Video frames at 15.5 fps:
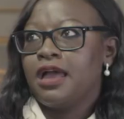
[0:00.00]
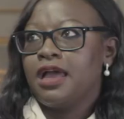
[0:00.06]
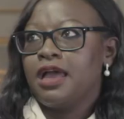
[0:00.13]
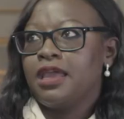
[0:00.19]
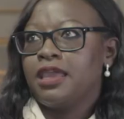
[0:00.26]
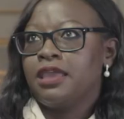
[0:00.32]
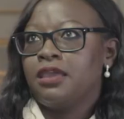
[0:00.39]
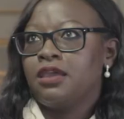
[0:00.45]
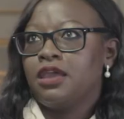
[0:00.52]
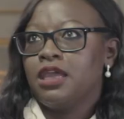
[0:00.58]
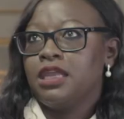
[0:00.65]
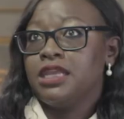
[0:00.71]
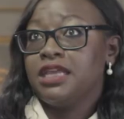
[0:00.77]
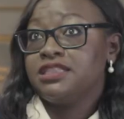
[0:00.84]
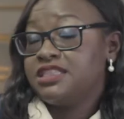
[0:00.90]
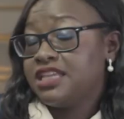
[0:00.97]

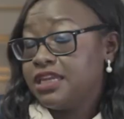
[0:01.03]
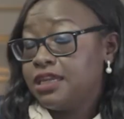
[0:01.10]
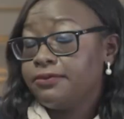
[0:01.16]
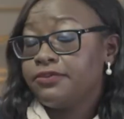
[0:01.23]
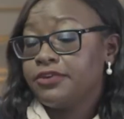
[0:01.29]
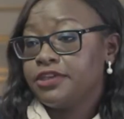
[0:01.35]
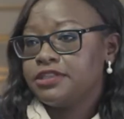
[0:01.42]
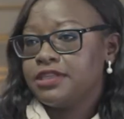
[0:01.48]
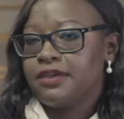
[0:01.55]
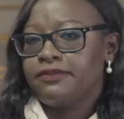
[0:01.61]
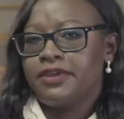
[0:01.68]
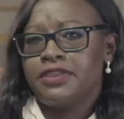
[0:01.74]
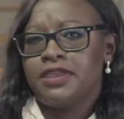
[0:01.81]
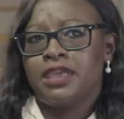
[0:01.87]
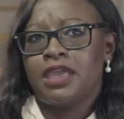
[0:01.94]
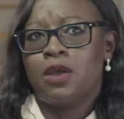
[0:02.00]
and stand up for yourself.
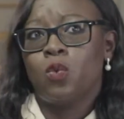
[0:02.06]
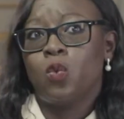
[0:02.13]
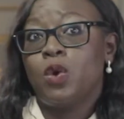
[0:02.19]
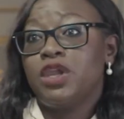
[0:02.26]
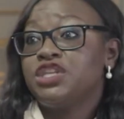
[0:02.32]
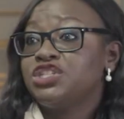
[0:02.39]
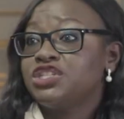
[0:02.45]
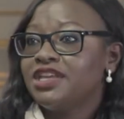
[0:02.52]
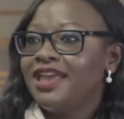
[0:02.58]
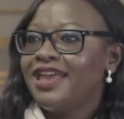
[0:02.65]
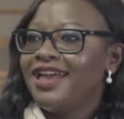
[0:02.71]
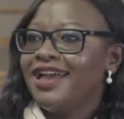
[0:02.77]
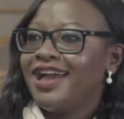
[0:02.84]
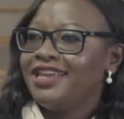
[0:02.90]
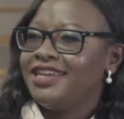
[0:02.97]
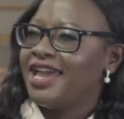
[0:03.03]
I think I wish
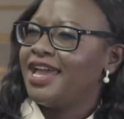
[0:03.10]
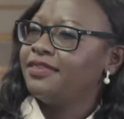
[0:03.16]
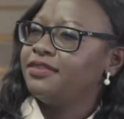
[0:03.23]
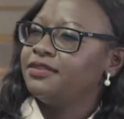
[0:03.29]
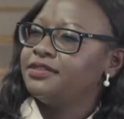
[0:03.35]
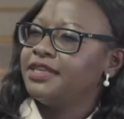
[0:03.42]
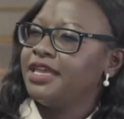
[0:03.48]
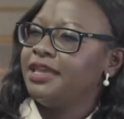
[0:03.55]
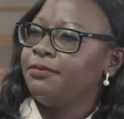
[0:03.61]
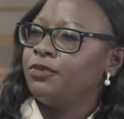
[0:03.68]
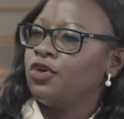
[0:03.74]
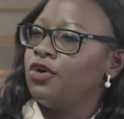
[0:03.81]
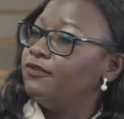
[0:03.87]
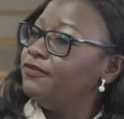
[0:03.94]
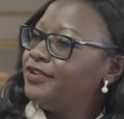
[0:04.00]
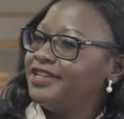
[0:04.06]
I'd had the same
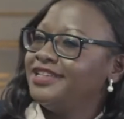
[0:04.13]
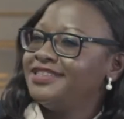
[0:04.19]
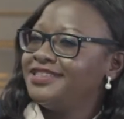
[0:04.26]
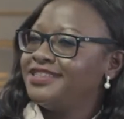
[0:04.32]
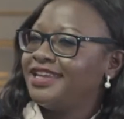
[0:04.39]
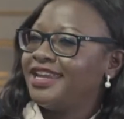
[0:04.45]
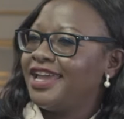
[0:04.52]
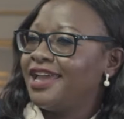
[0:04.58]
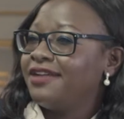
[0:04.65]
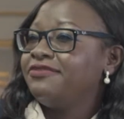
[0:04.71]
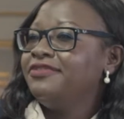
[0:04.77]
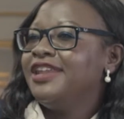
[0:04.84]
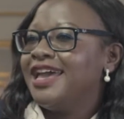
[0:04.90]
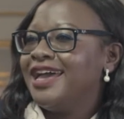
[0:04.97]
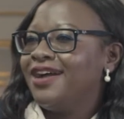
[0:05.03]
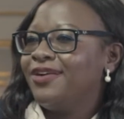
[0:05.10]
confidence that I have
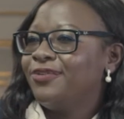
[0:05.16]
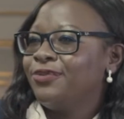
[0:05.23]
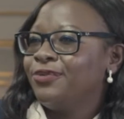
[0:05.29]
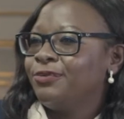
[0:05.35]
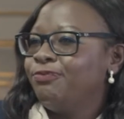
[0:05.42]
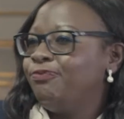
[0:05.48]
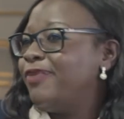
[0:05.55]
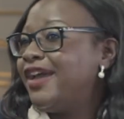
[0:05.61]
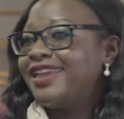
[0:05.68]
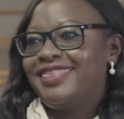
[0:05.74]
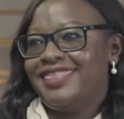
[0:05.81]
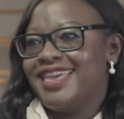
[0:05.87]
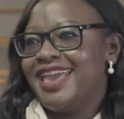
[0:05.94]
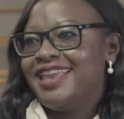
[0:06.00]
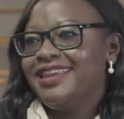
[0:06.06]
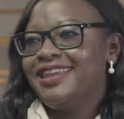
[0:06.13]
now back
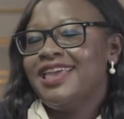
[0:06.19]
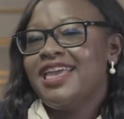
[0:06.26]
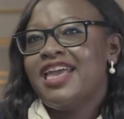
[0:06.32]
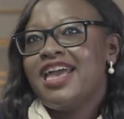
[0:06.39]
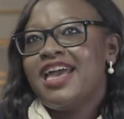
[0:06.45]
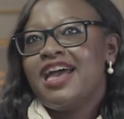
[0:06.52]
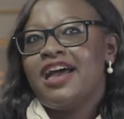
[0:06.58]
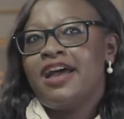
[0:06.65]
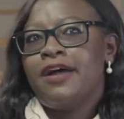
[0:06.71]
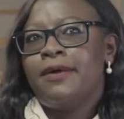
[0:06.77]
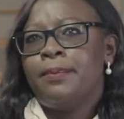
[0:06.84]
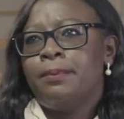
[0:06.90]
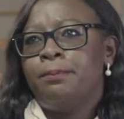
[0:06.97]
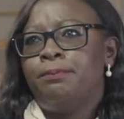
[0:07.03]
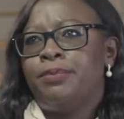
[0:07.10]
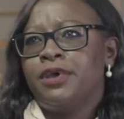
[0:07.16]
then,
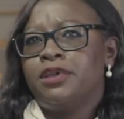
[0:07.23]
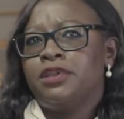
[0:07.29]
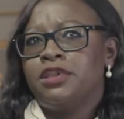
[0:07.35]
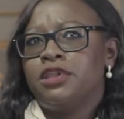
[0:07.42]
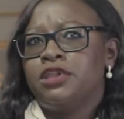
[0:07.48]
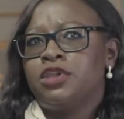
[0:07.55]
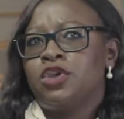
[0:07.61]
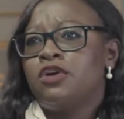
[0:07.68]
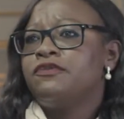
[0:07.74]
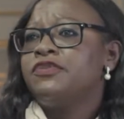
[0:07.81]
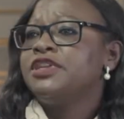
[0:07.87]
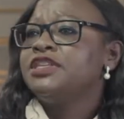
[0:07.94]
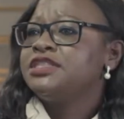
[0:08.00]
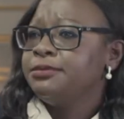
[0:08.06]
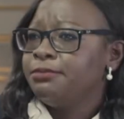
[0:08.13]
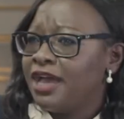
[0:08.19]
but
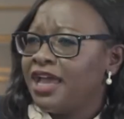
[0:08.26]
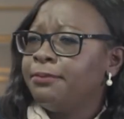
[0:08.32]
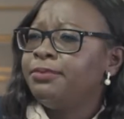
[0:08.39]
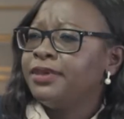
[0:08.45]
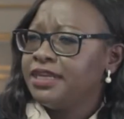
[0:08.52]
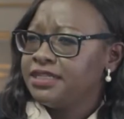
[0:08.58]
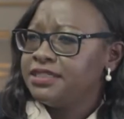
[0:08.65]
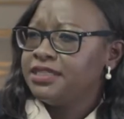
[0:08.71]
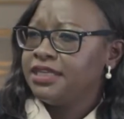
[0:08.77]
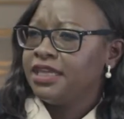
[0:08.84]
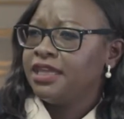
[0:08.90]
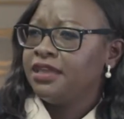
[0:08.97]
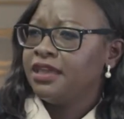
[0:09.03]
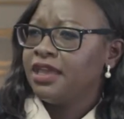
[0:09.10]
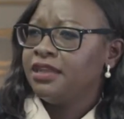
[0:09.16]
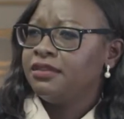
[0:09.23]
confidence in my
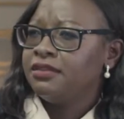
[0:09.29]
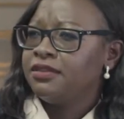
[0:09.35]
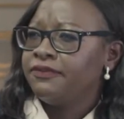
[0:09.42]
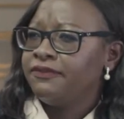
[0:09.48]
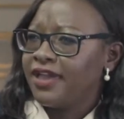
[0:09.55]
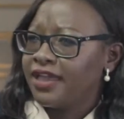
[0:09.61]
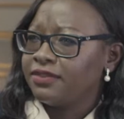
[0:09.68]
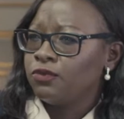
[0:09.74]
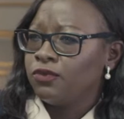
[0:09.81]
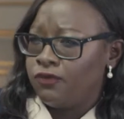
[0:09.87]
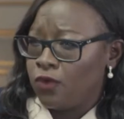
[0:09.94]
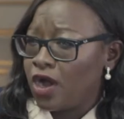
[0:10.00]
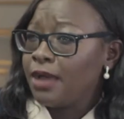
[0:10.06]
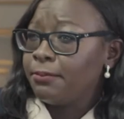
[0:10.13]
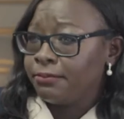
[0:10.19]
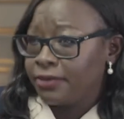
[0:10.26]
ability and the fact of
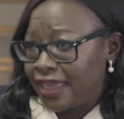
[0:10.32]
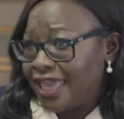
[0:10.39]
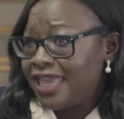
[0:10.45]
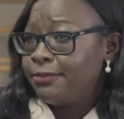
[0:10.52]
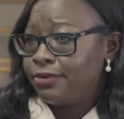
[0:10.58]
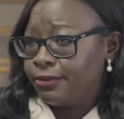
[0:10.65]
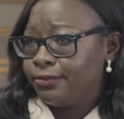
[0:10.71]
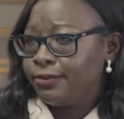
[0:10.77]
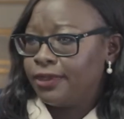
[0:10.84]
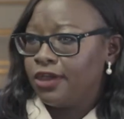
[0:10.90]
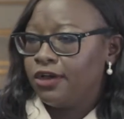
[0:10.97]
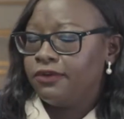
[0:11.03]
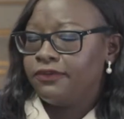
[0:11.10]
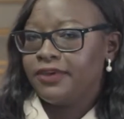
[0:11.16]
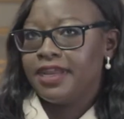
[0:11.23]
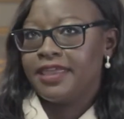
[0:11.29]
what I'm capable
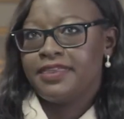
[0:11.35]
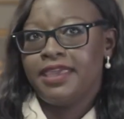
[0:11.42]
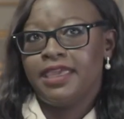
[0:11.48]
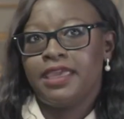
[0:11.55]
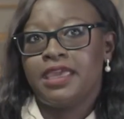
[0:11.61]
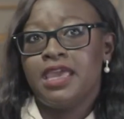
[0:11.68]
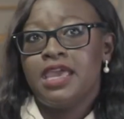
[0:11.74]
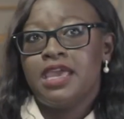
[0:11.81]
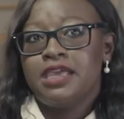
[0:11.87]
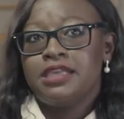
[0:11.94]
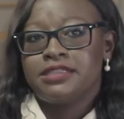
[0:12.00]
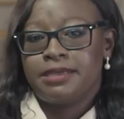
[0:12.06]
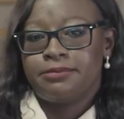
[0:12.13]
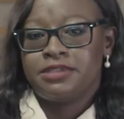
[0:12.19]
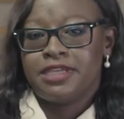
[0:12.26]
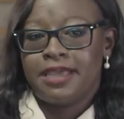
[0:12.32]
of. And I think
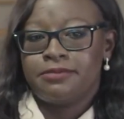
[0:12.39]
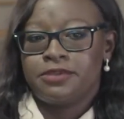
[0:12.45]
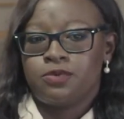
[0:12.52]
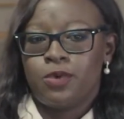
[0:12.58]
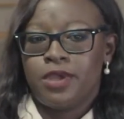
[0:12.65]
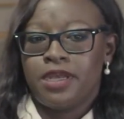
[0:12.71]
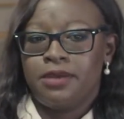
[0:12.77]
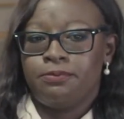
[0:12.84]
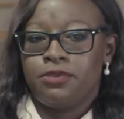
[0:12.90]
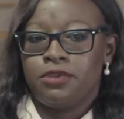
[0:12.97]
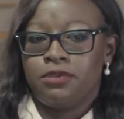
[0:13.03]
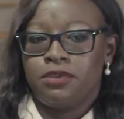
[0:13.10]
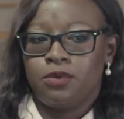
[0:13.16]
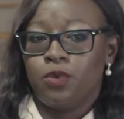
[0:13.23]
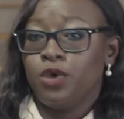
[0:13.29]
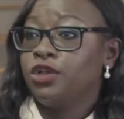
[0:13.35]
sometimes when
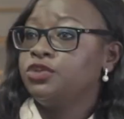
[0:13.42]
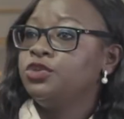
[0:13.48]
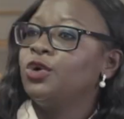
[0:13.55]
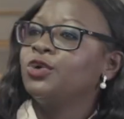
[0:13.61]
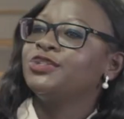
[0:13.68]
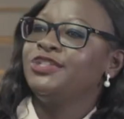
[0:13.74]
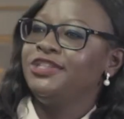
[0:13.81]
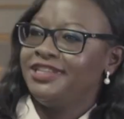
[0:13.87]
the world knocks you